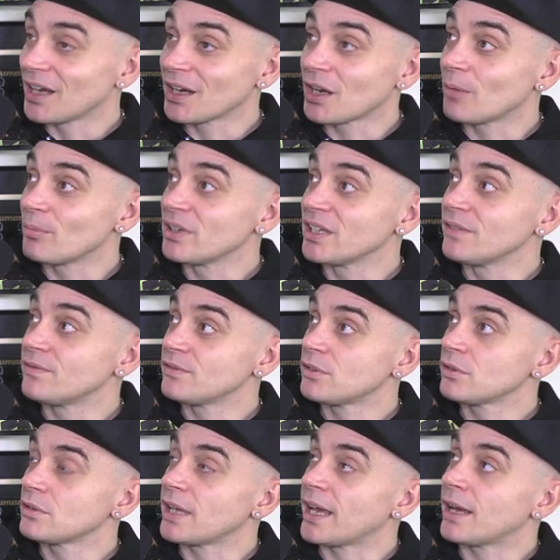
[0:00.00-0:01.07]
I can't believe
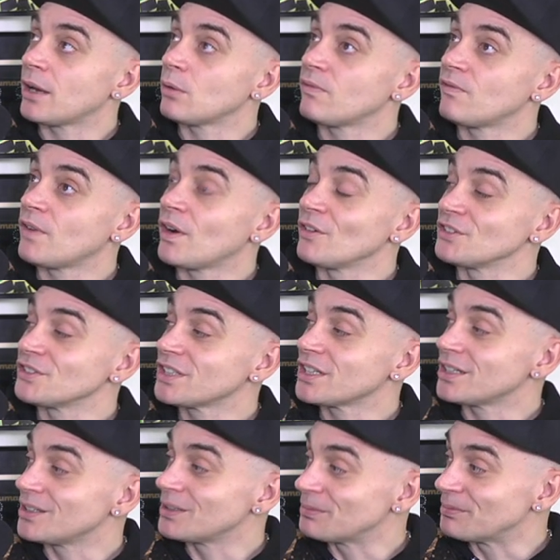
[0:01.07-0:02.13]
how far it's
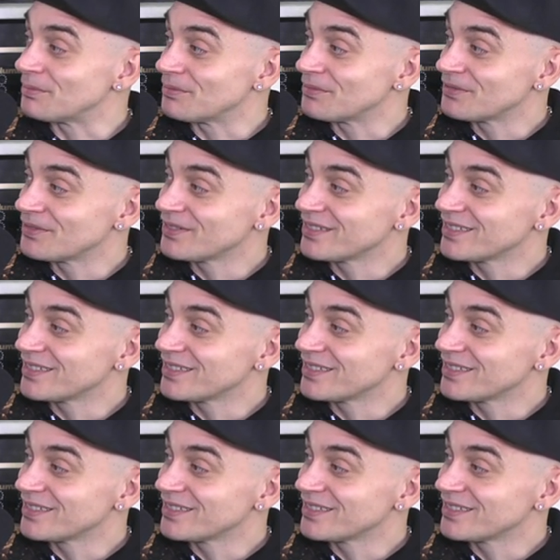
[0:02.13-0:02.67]
come.